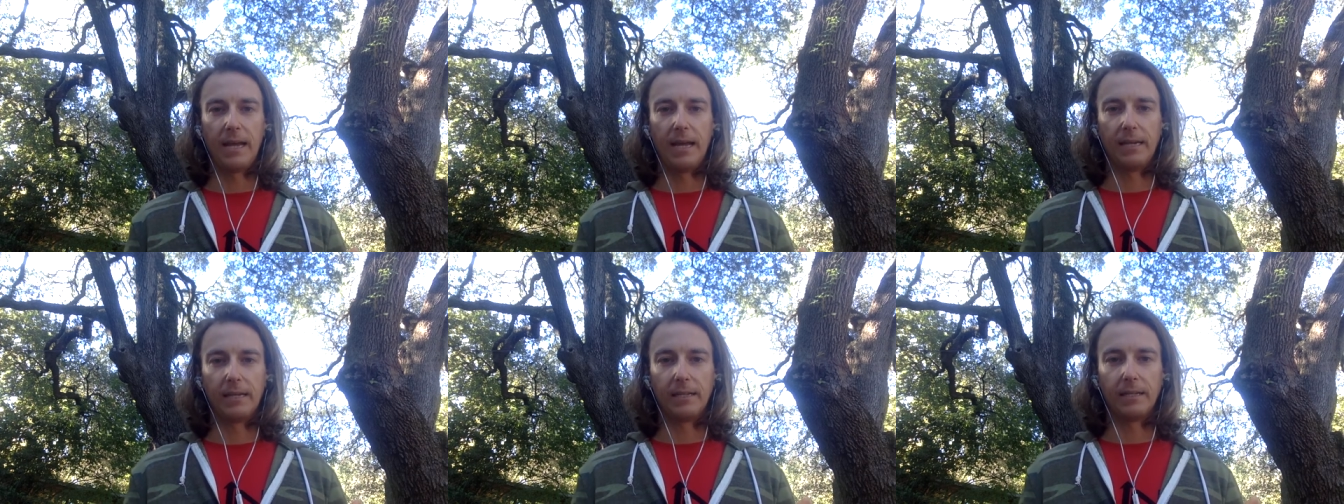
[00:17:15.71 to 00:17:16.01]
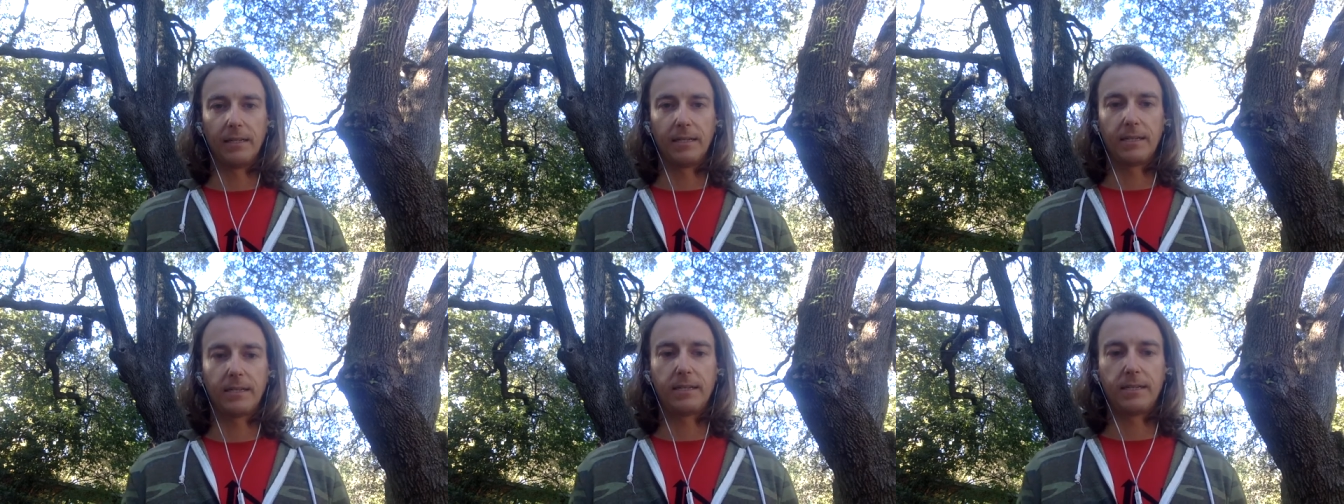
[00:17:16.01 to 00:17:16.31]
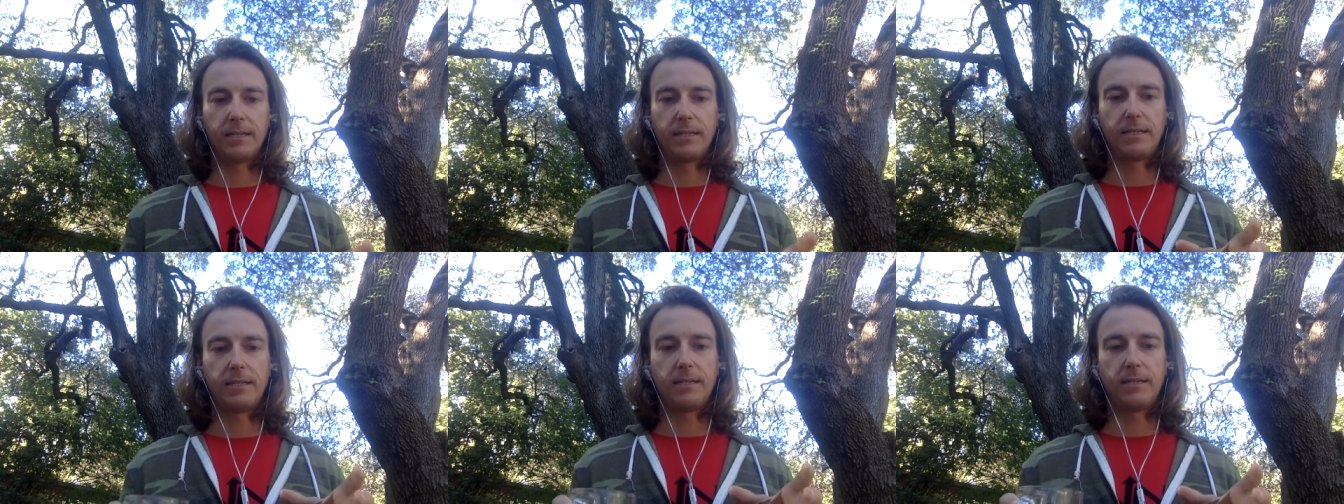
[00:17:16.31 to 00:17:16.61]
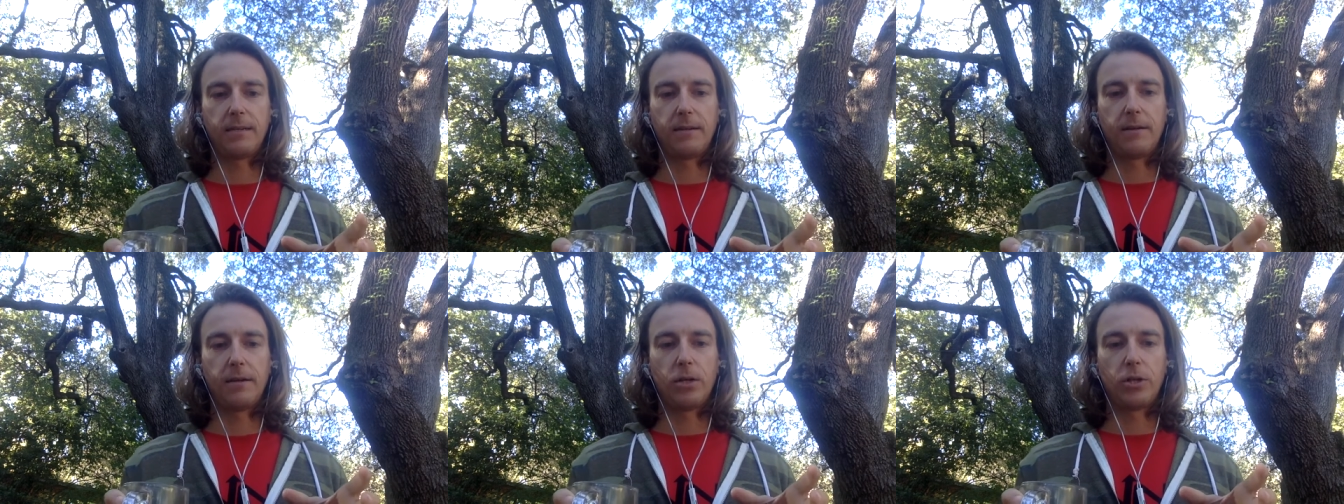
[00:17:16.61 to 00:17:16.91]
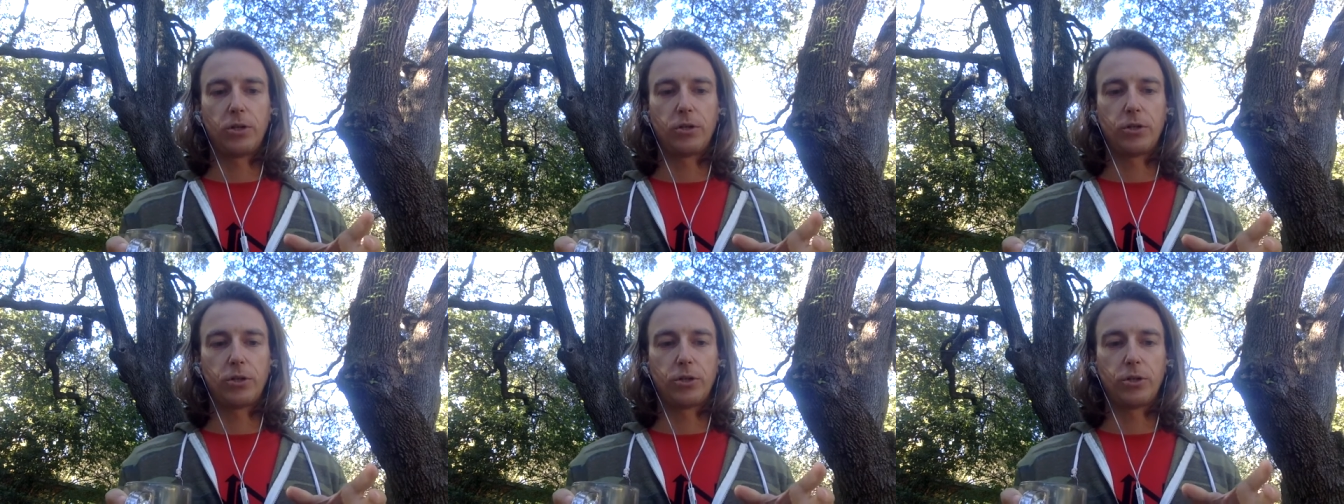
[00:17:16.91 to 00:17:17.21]
and listen
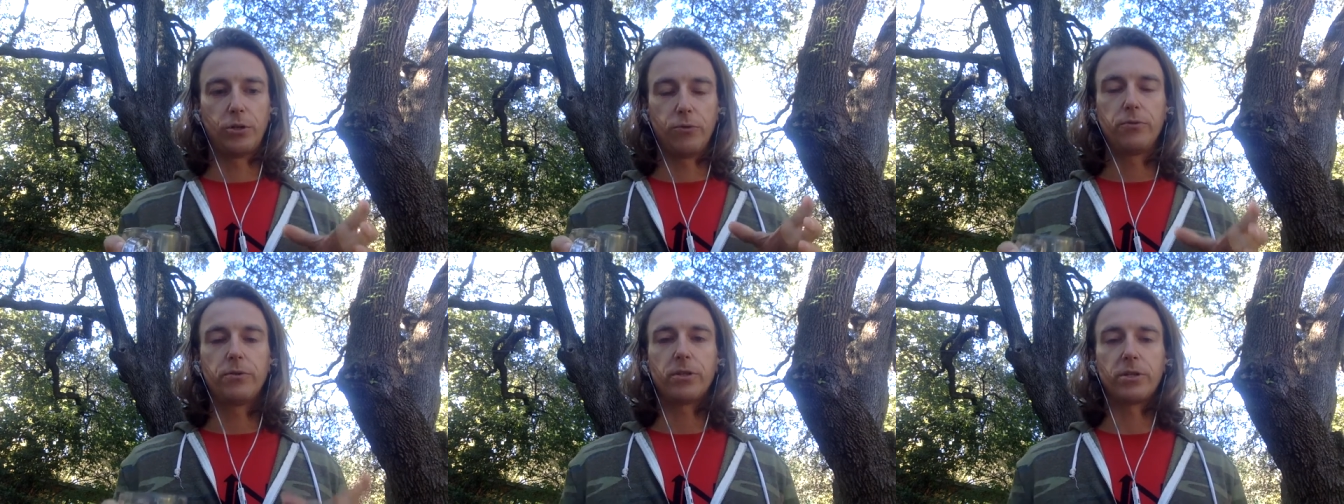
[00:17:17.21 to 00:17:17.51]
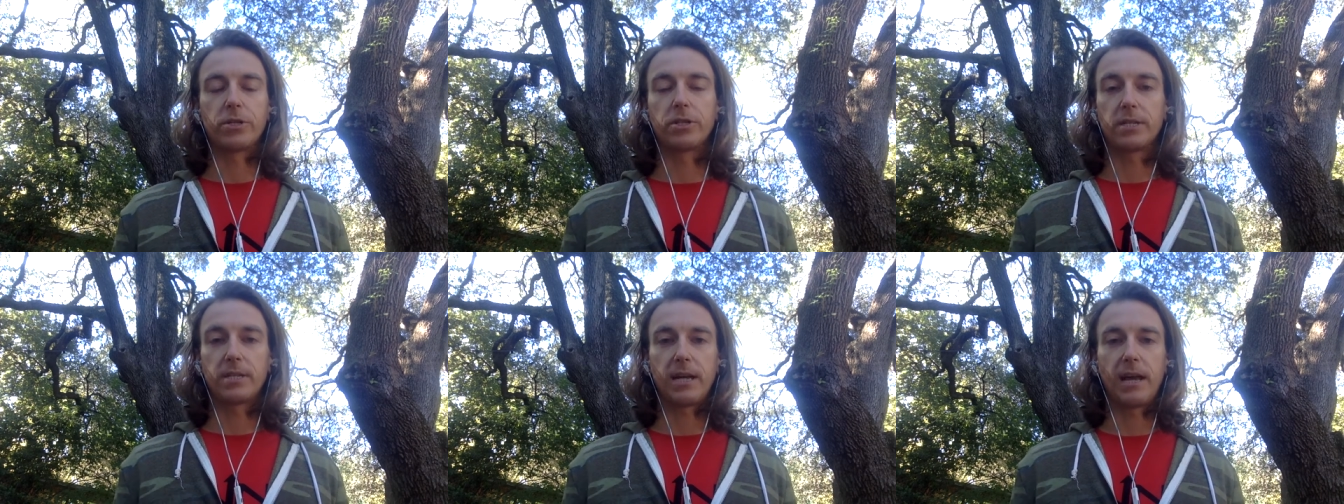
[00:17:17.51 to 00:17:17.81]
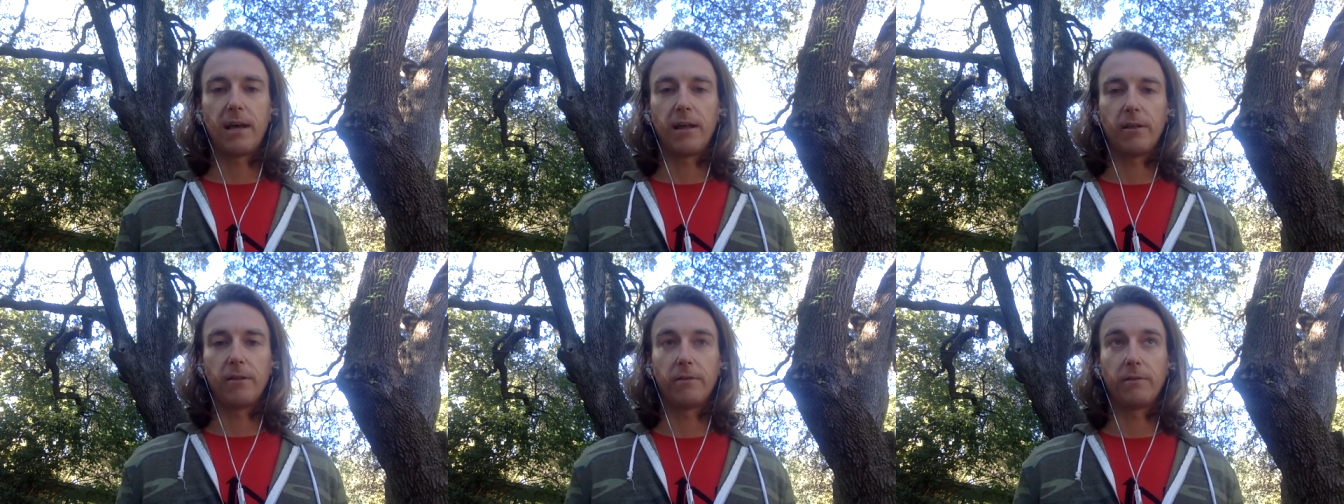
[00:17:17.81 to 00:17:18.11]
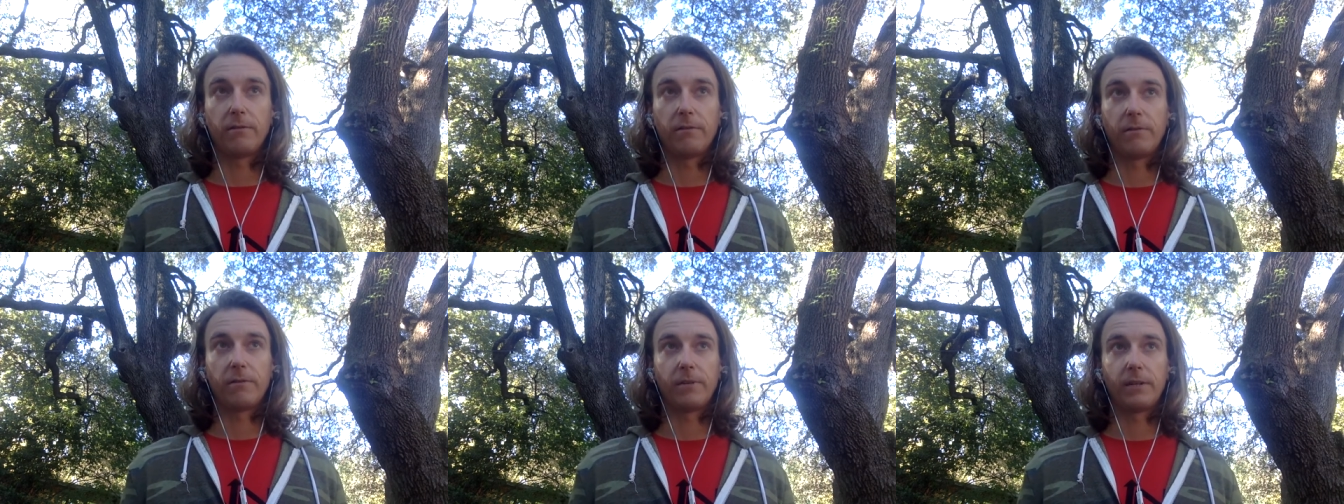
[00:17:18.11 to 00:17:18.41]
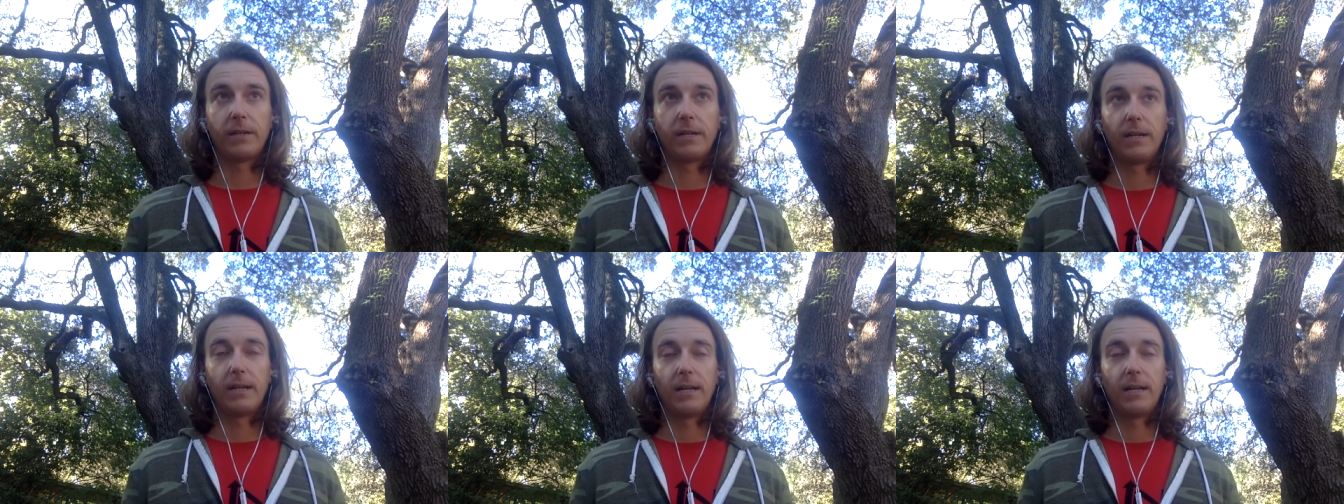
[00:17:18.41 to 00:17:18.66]
to yourself